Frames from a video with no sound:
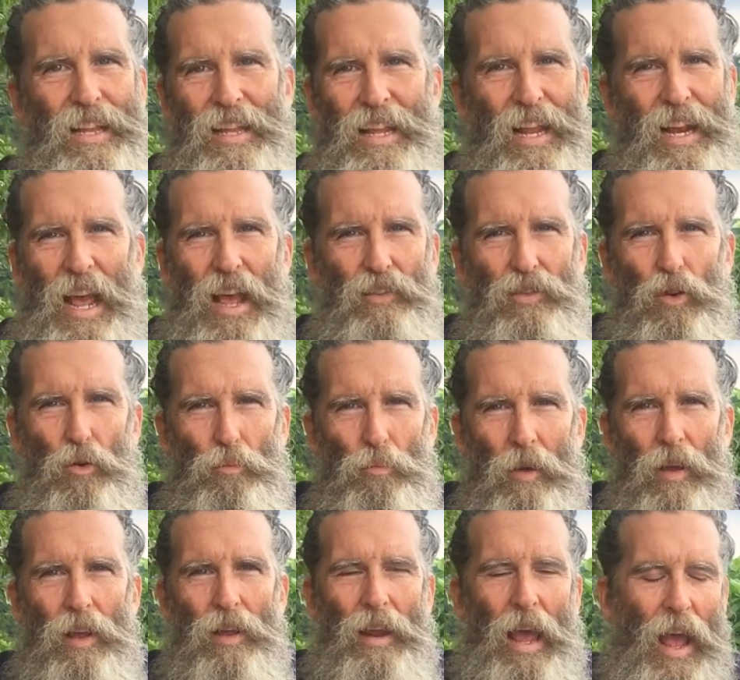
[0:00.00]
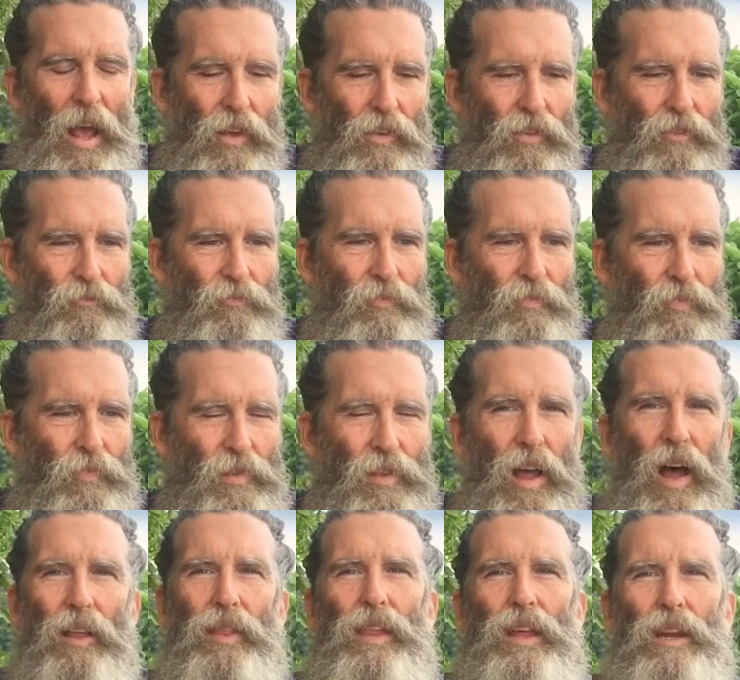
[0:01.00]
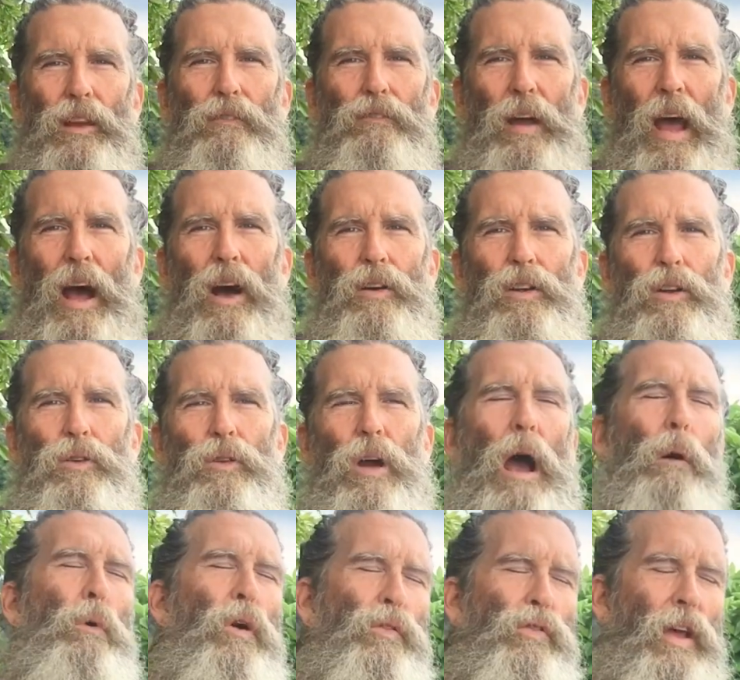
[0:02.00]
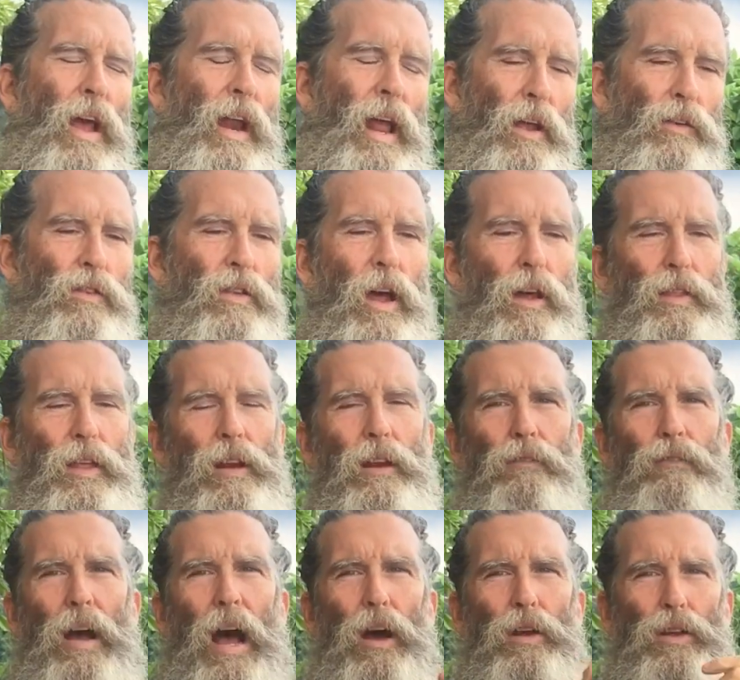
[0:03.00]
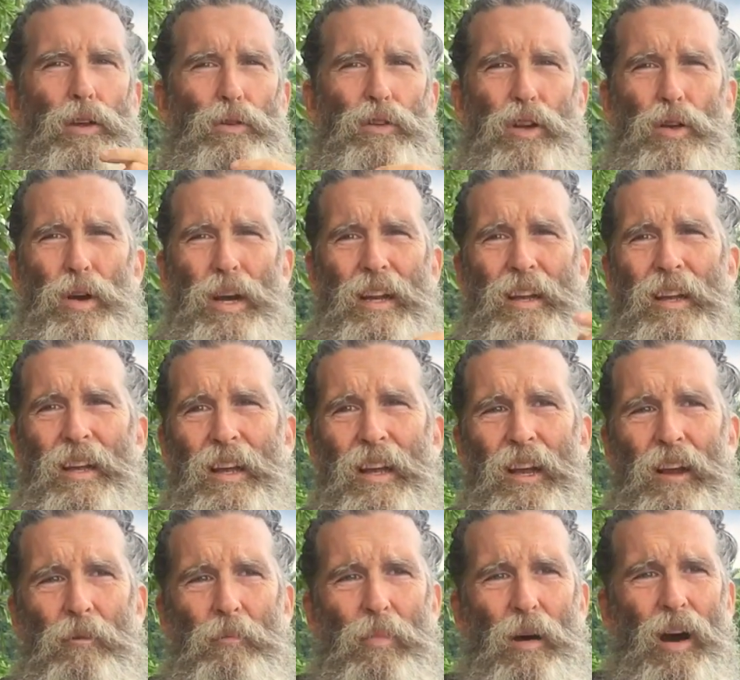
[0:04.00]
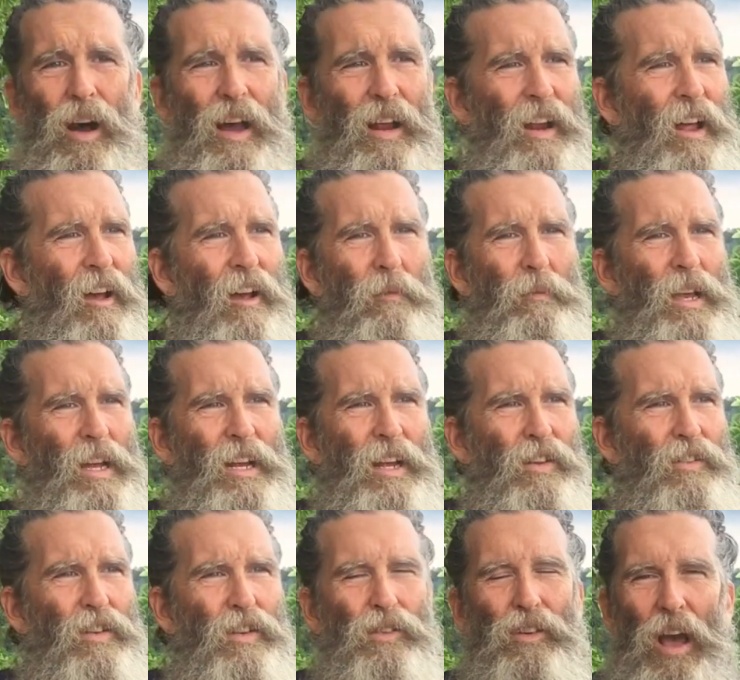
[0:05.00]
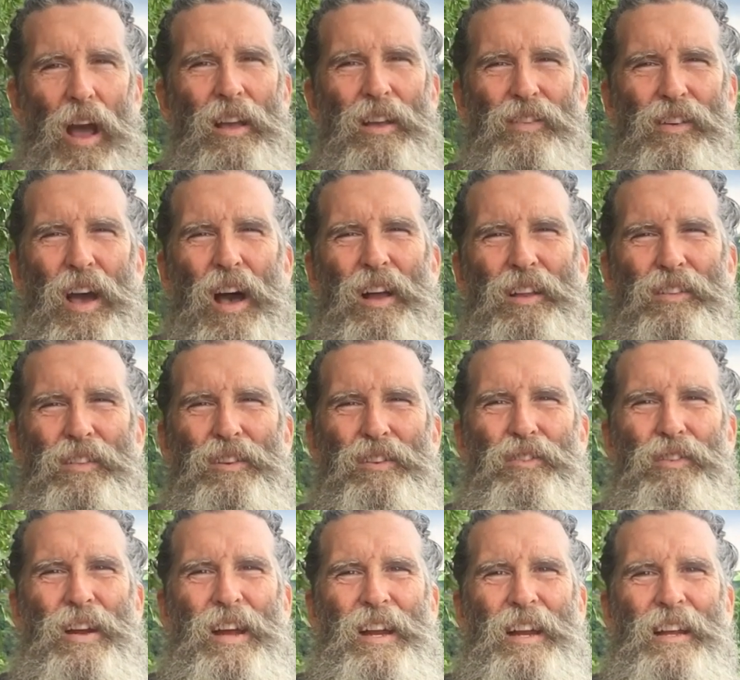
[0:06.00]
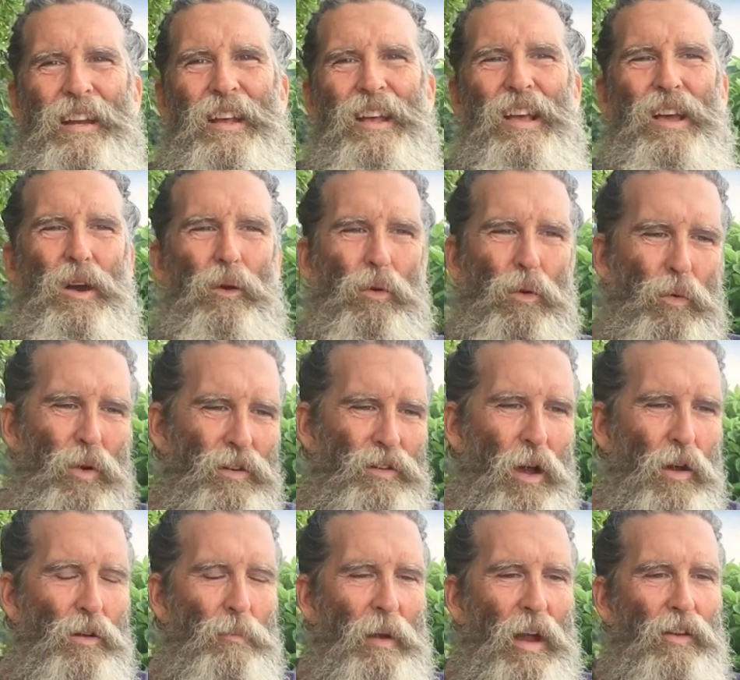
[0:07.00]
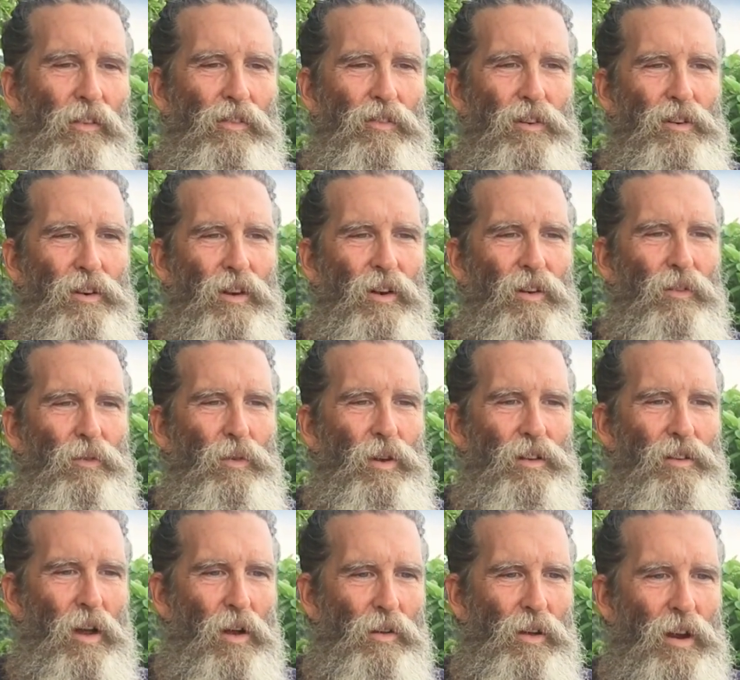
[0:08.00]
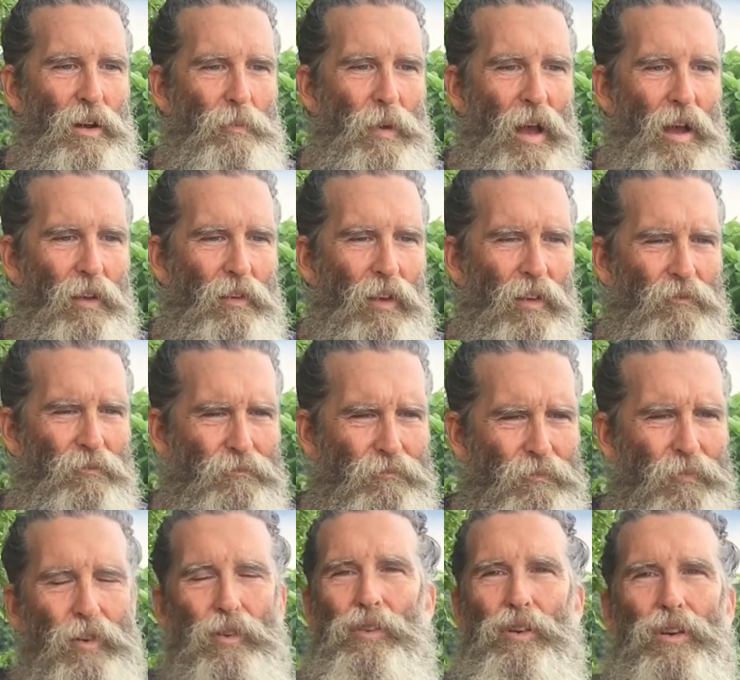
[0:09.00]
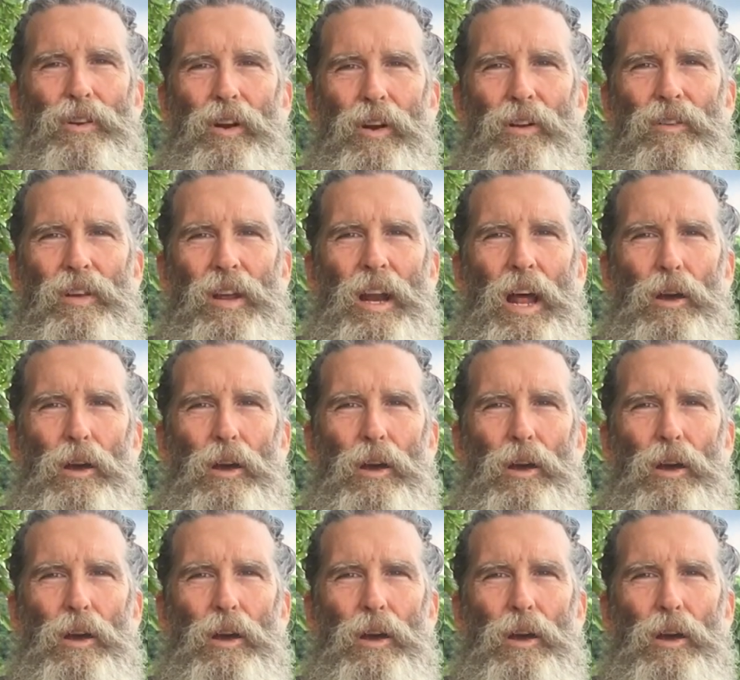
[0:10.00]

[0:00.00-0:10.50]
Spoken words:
It has nothing of value. I won't say it has nothing of value to it, but I mean it's concentrated. When we're talking about sugar, we're talking about sugar.